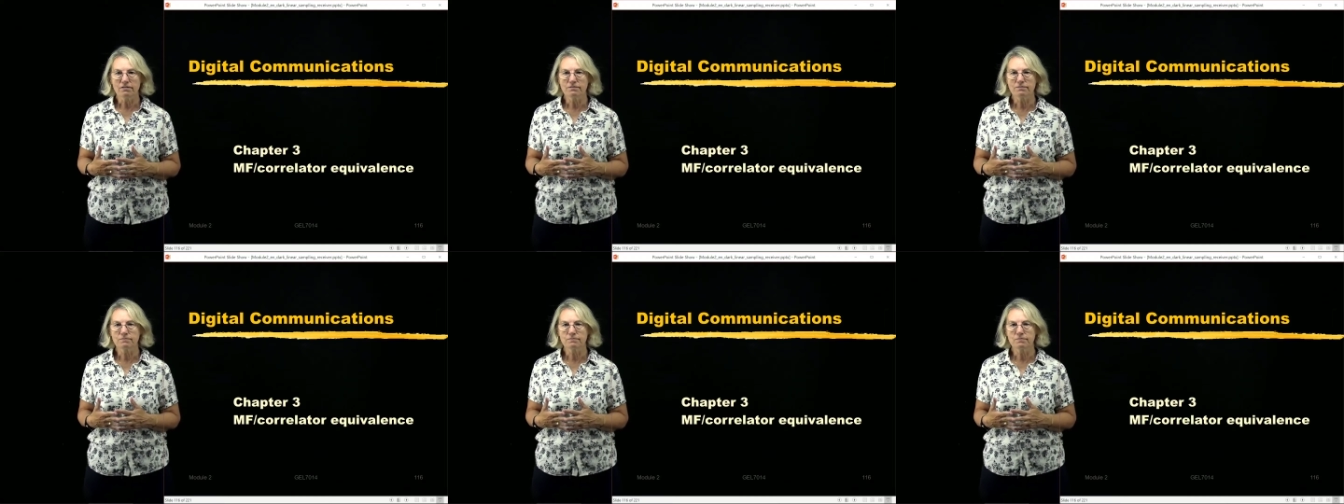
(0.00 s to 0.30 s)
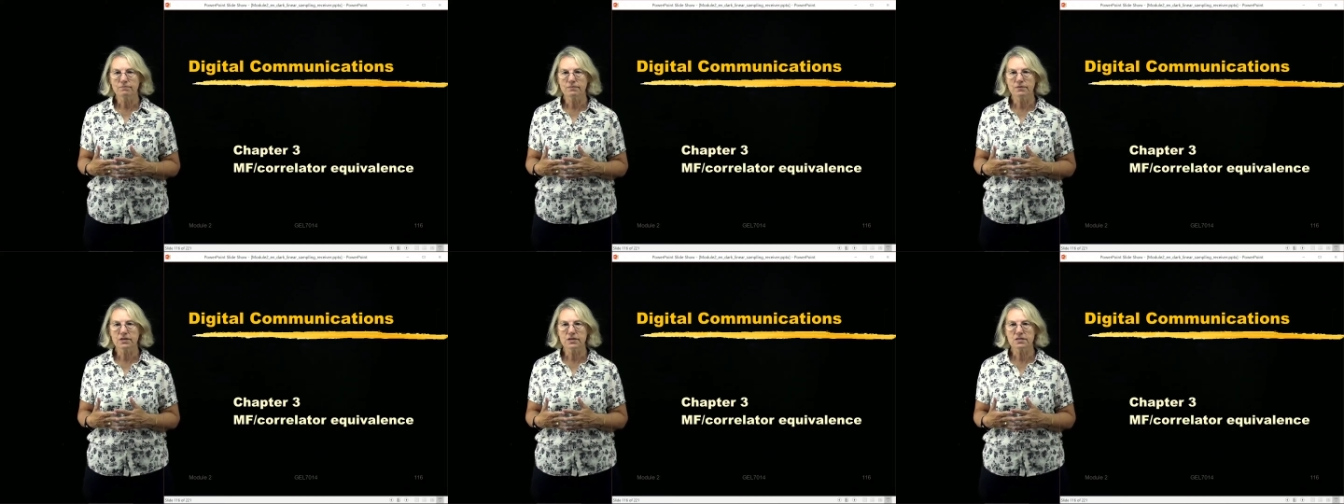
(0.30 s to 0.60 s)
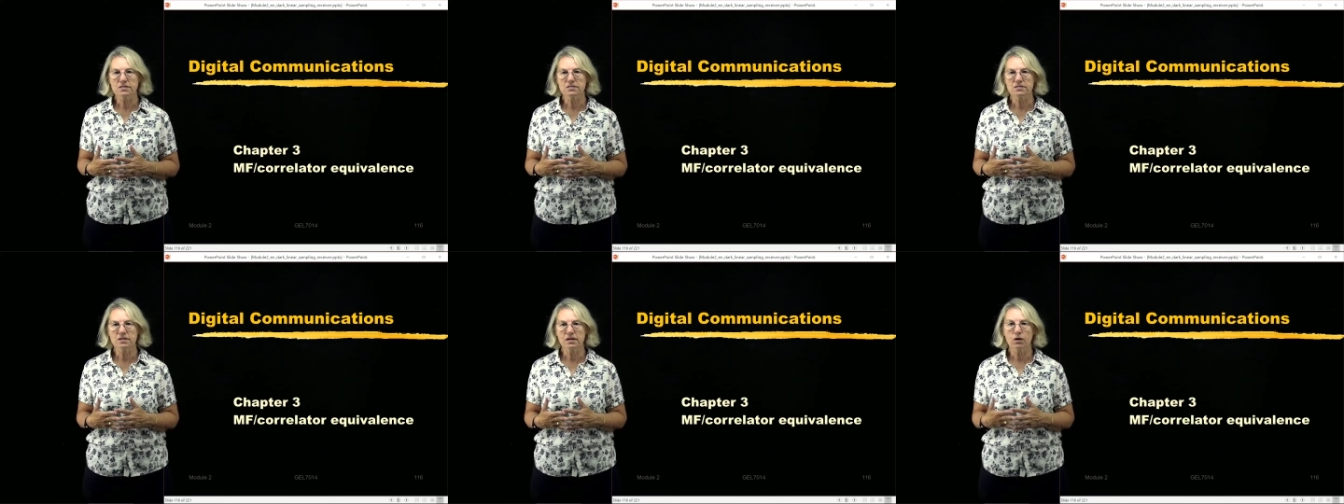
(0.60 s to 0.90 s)

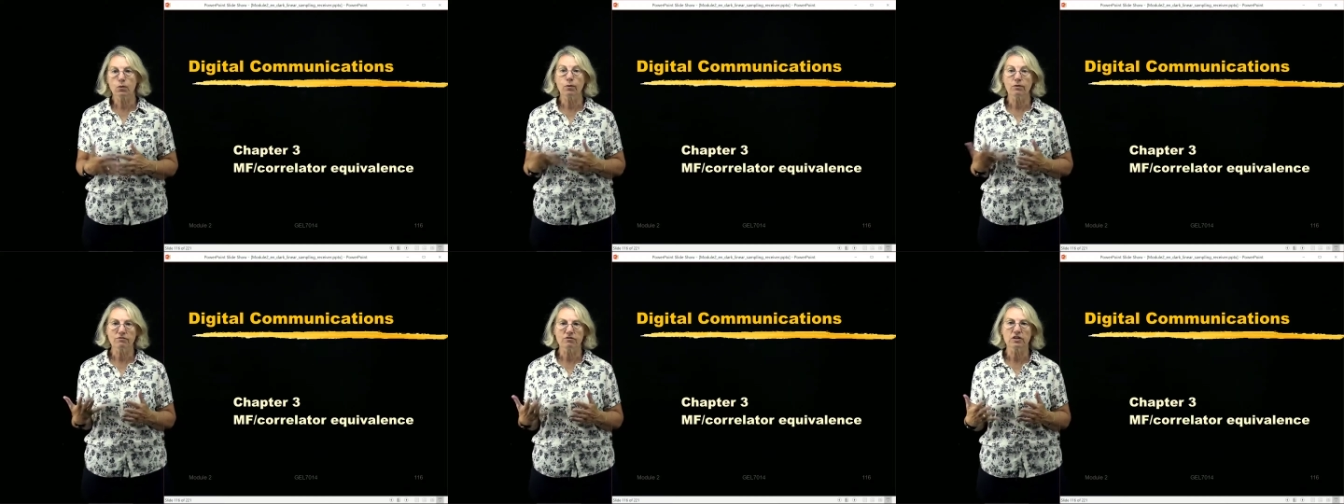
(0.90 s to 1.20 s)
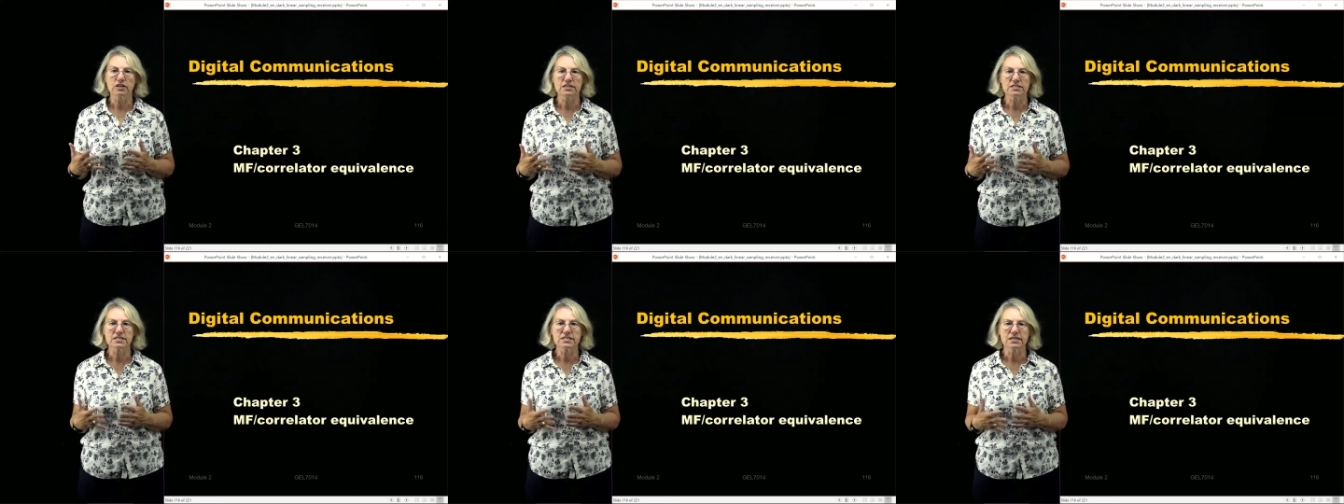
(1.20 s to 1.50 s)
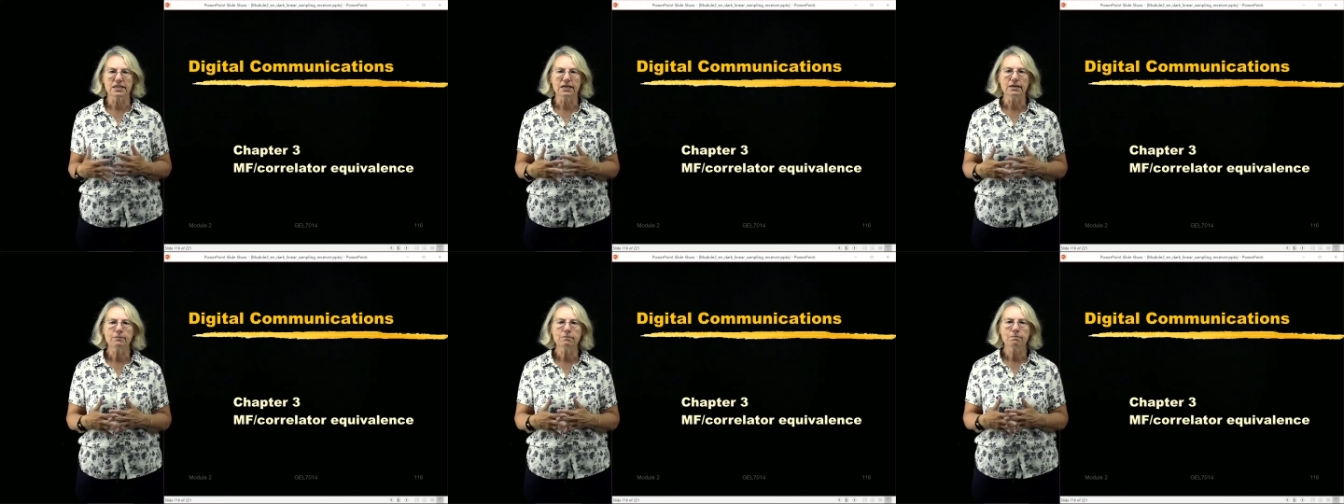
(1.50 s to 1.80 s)
this
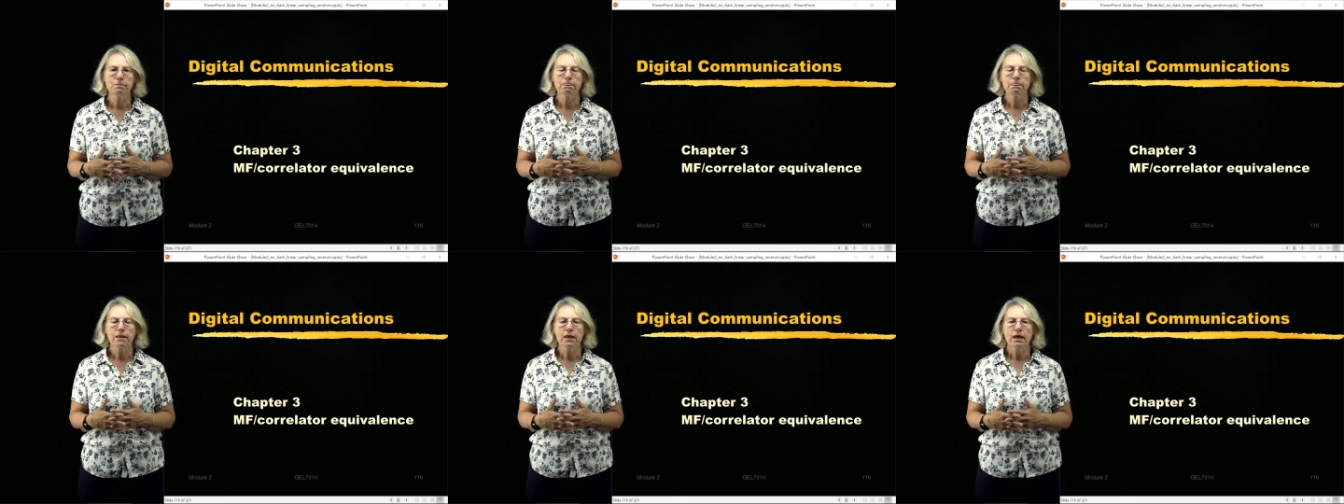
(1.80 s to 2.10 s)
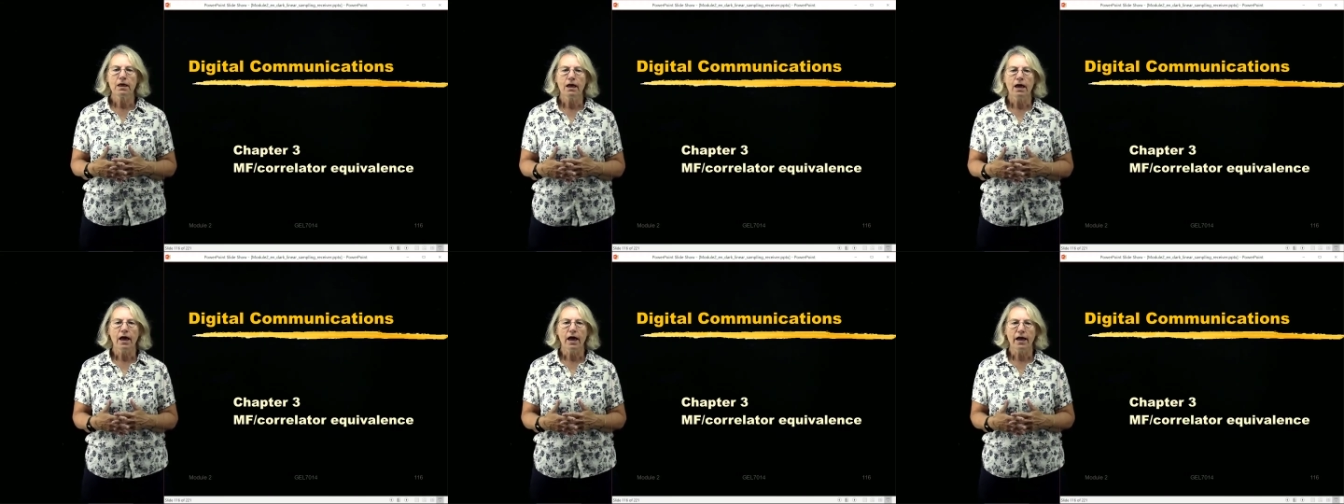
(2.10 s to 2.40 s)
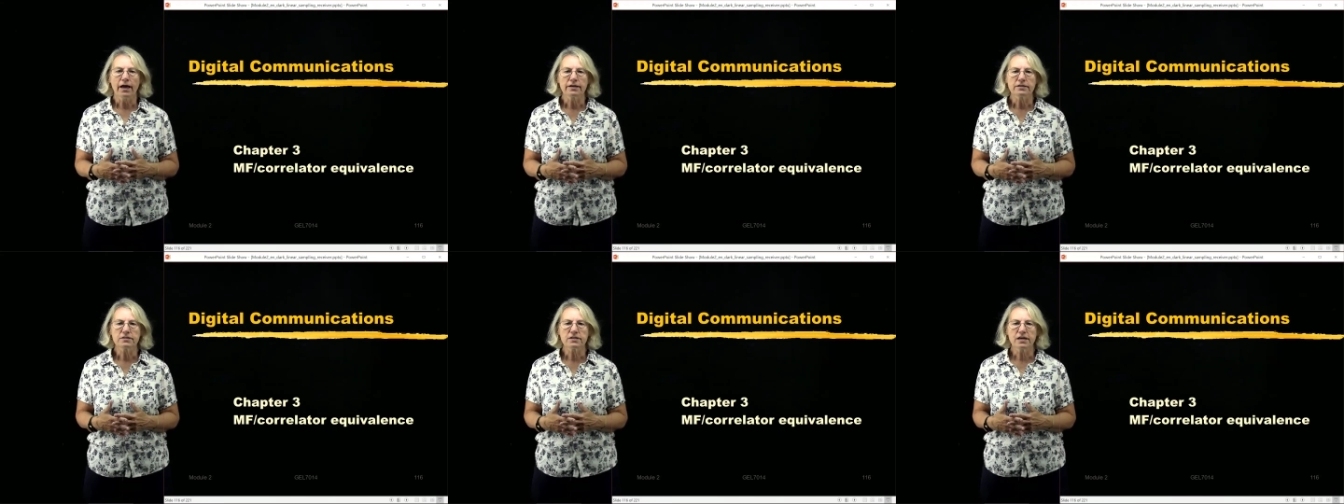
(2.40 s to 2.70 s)
equivalency.
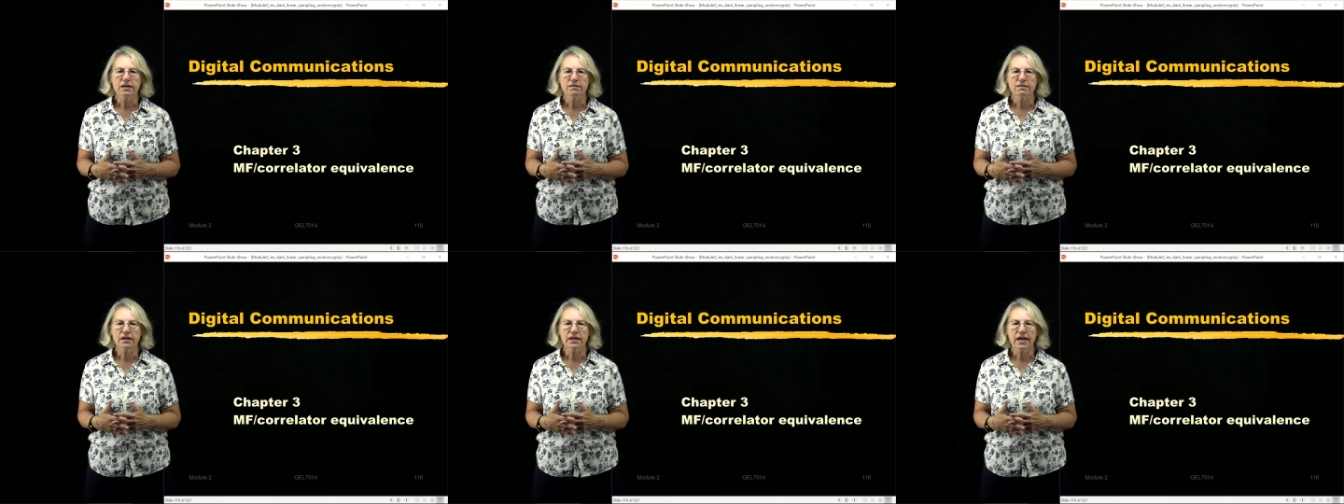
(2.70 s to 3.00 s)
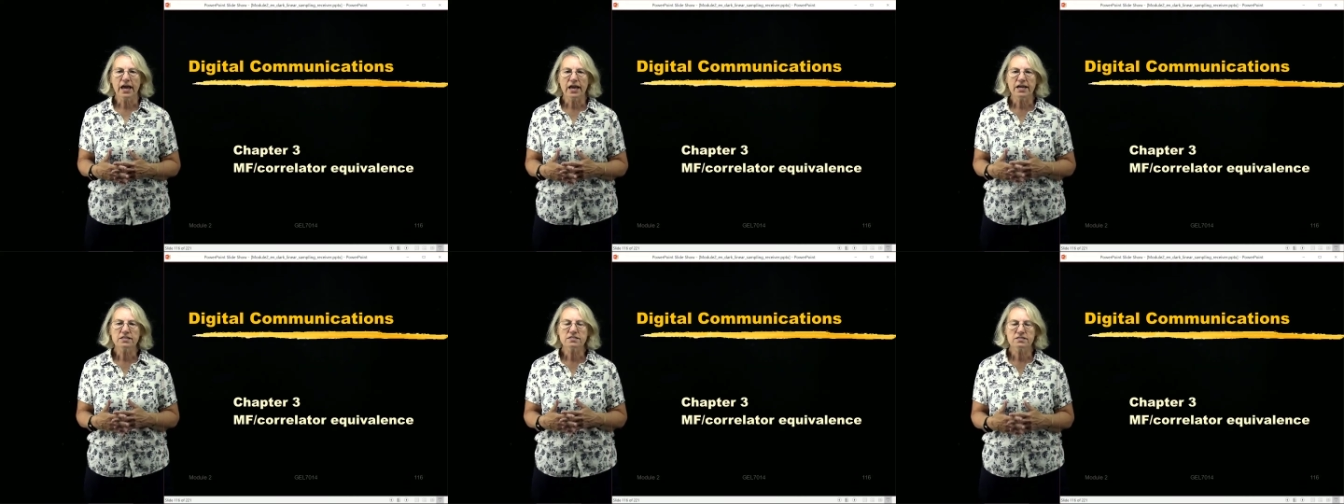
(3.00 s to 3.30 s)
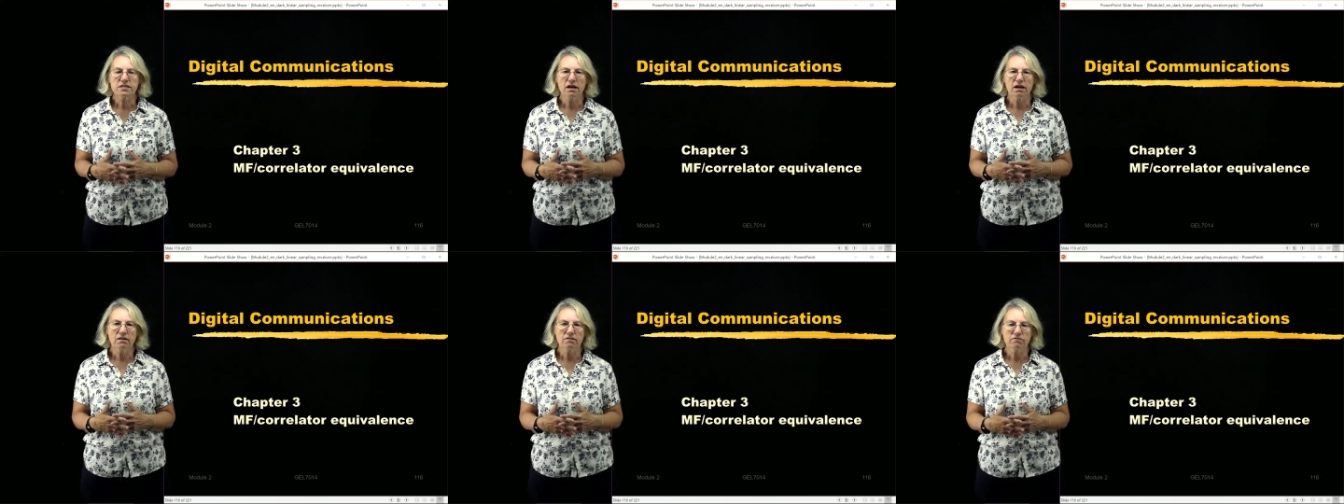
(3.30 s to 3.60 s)
And in the case
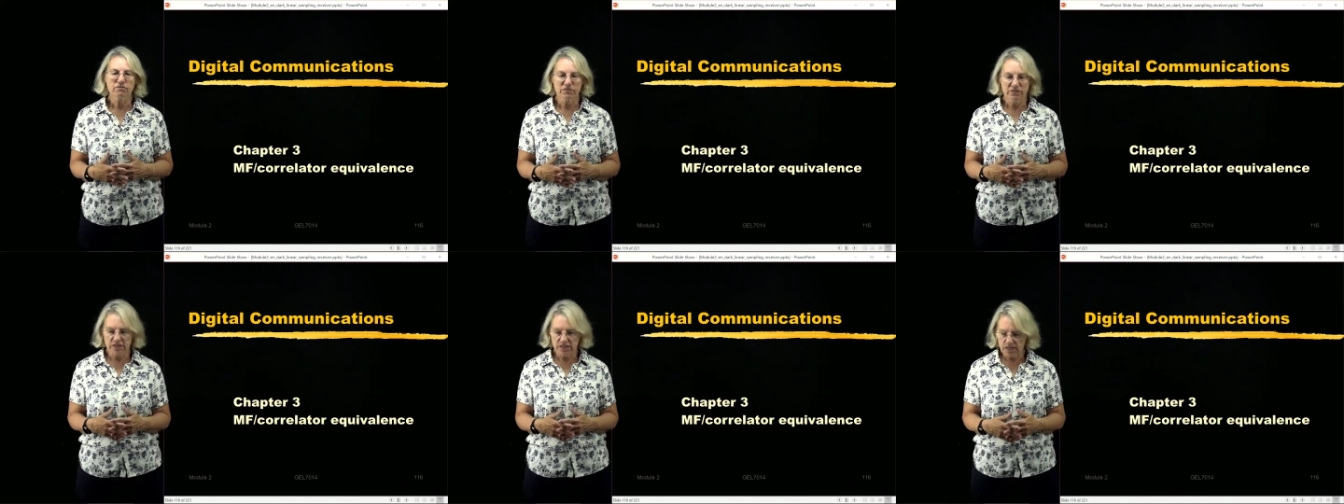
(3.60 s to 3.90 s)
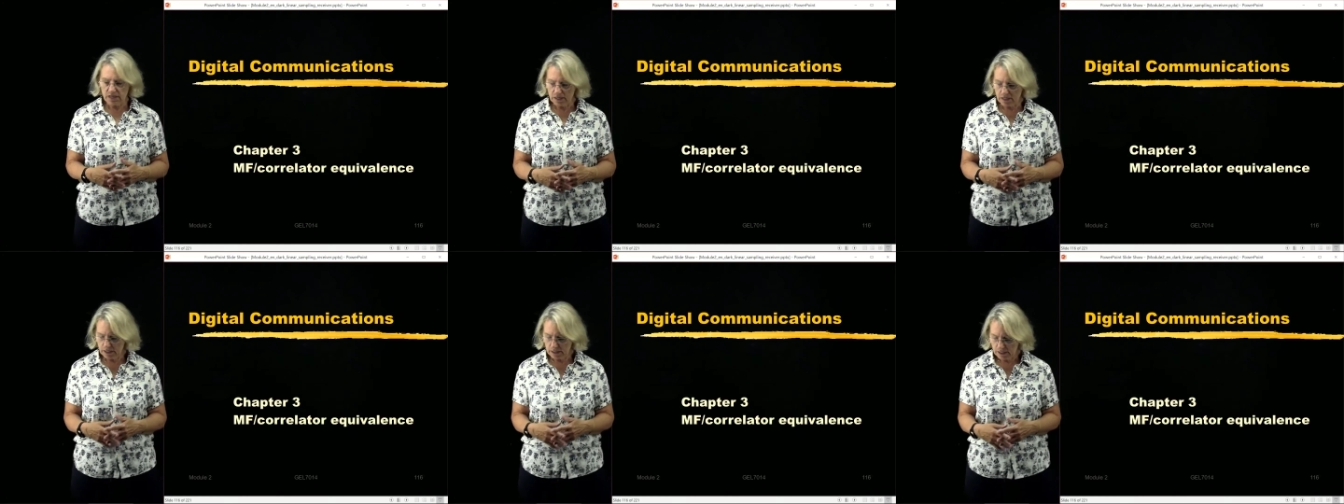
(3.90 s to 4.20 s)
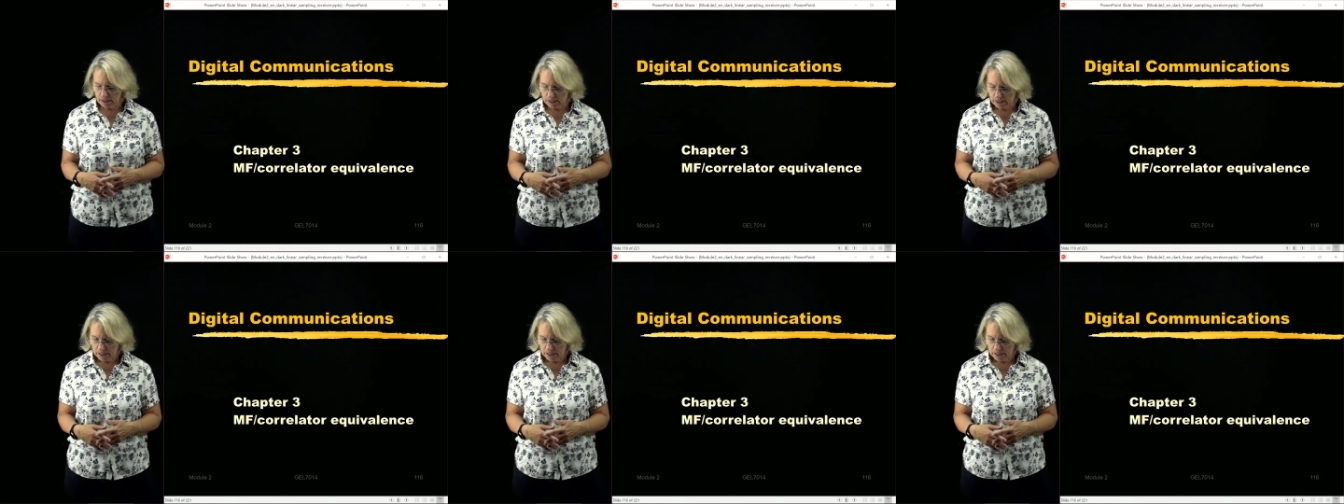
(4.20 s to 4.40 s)
of the